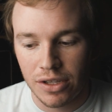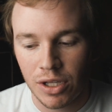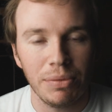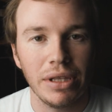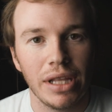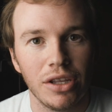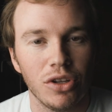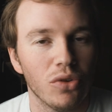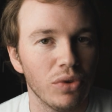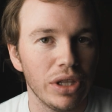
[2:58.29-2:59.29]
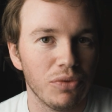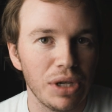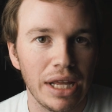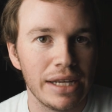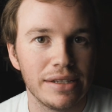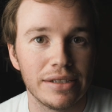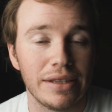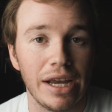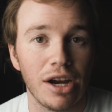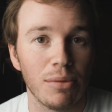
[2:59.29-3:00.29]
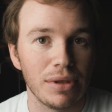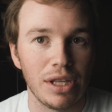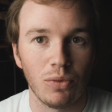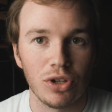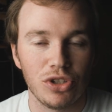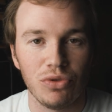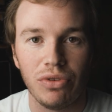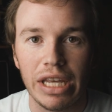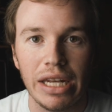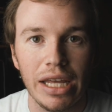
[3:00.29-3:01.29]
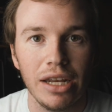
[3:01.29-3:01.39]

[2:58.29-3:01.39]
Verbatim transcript: Something that you don't really realize is there, but then once you need